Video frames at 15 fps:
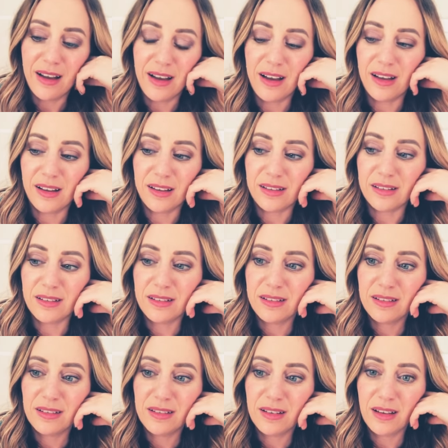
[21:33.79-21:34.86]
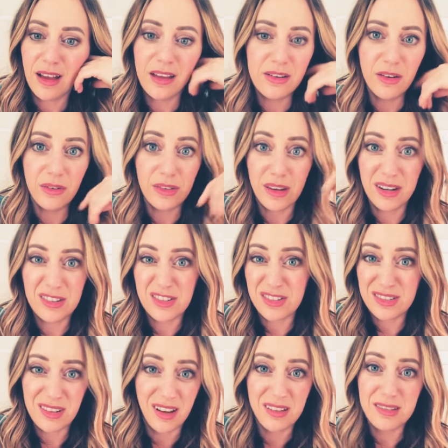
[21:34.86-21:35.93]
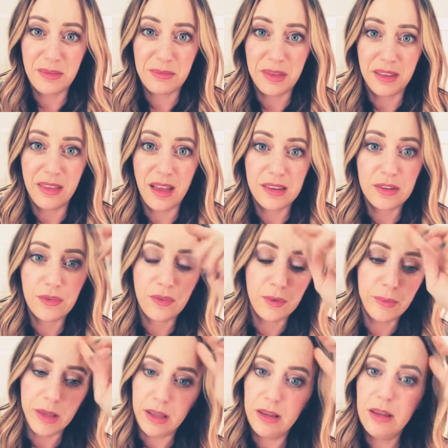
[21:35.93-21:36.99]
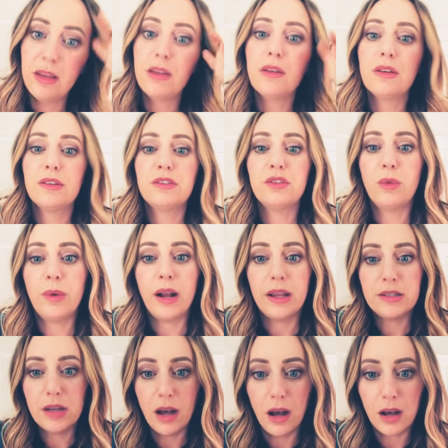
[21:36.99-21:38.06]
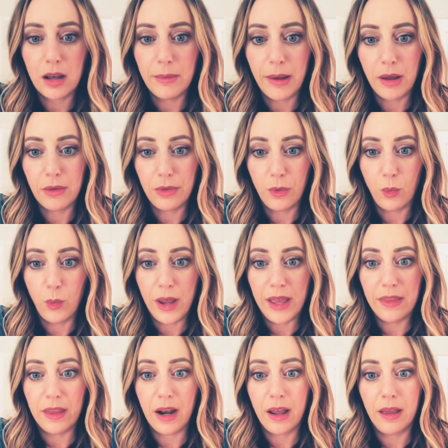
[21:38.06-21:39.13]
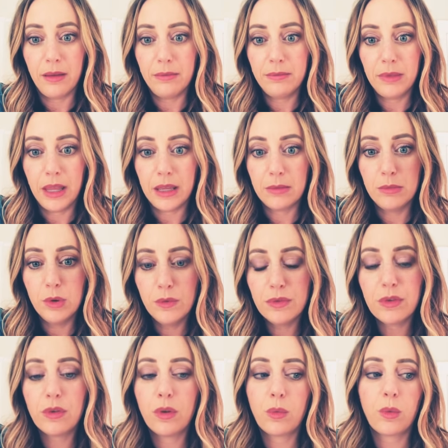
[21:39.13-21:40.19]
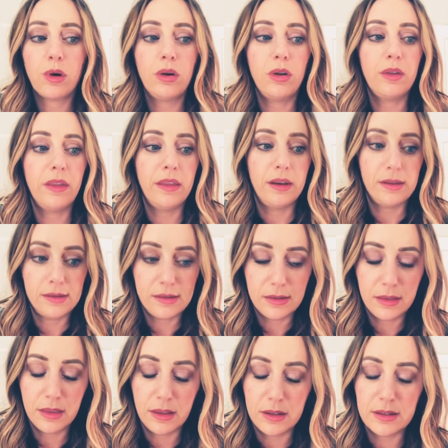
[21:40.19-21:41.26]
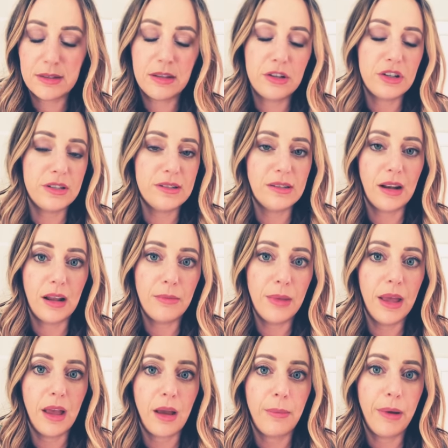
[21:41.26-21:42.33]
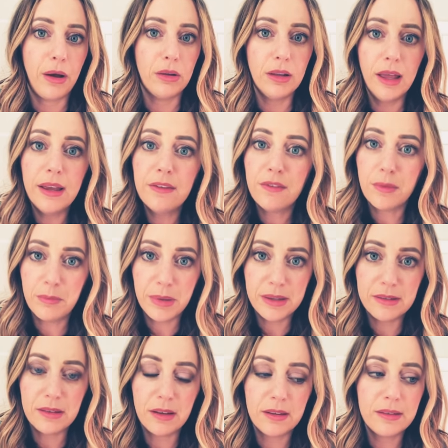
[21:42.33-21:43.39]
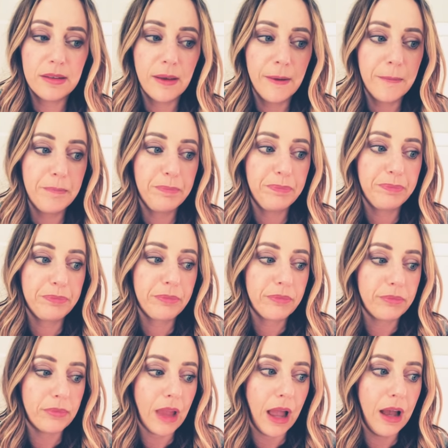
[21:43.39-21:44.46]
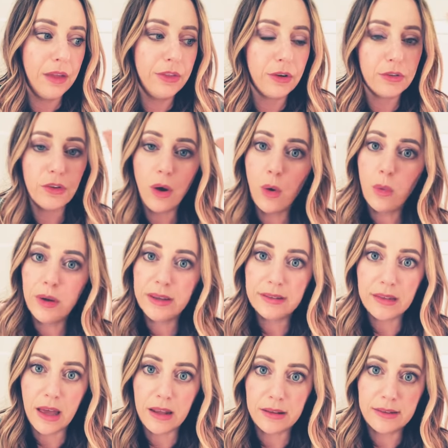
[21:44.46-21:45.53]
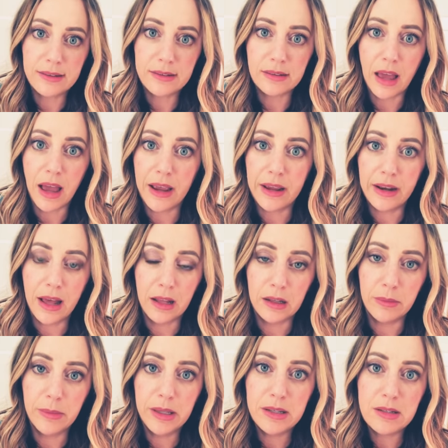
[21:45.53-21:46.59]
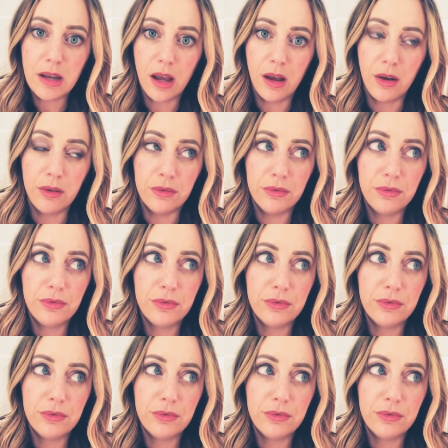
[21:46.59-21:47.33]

uh, I know that it's just not something that's for me. So when I talk about the way that I like move through the world and just the decisions that I make about life and business, there's always that side element of,